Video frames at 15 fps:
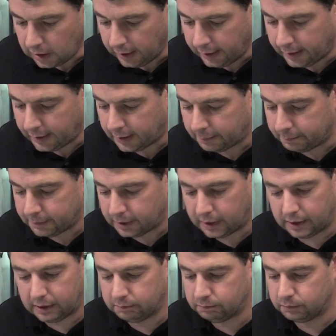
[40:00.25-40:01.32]
Um,
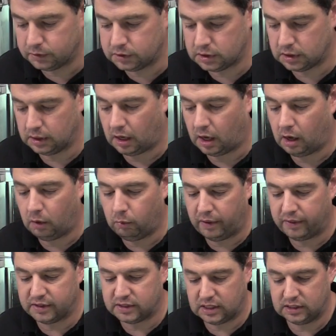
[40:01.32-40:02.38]
and our
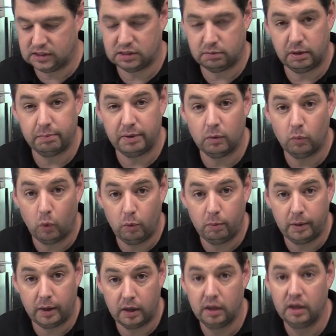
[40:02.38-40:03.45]
weather tends to be a bit
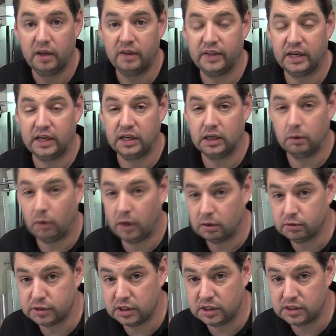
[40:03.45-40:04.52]
warmer than anywhere
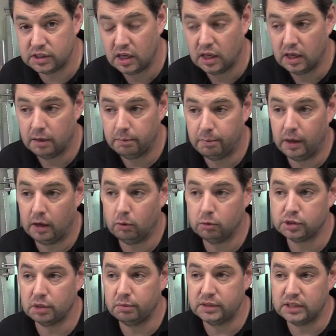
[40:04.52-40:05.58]
else is, but
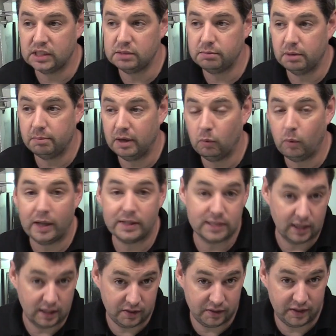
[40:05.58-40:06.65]
also we tend to be a bit
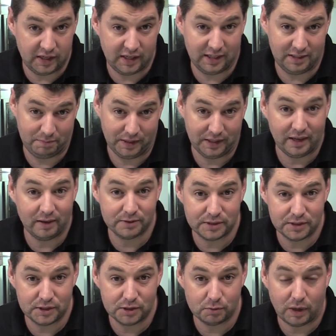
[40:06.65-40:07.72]
wetter than anybody
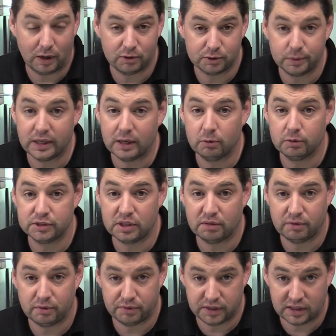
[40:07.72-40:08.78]
else's as well because we get all the
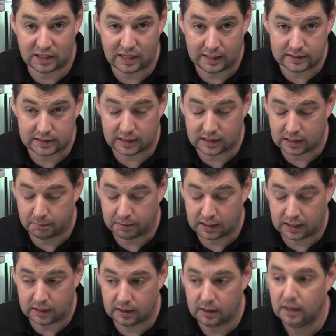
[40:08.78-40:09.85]
stuff off the Atlantic coming
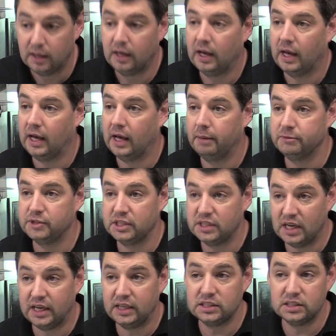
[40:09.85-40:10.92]
in. Um,
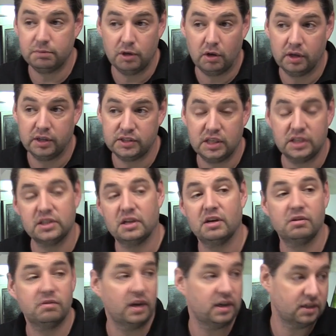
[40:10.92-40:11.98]
today, to be honest, is a
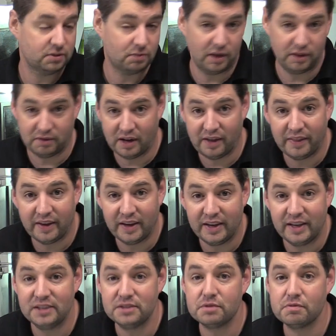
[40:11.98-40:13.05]
horrendous weather out there.
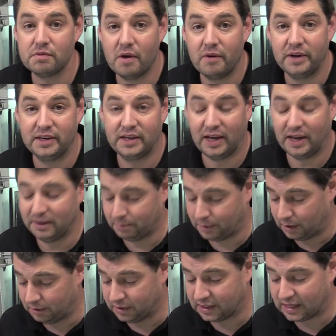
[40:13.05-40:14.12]
It's throwing it and
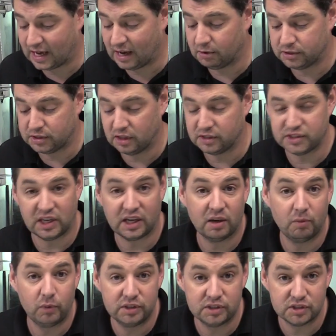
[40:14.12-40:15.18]
blowing a gale. It's our
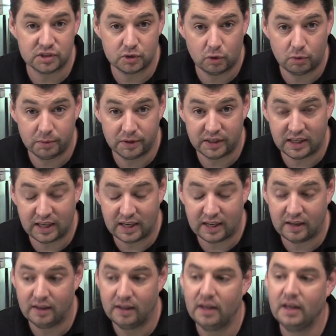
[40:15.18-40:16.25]
second winter storm of the year.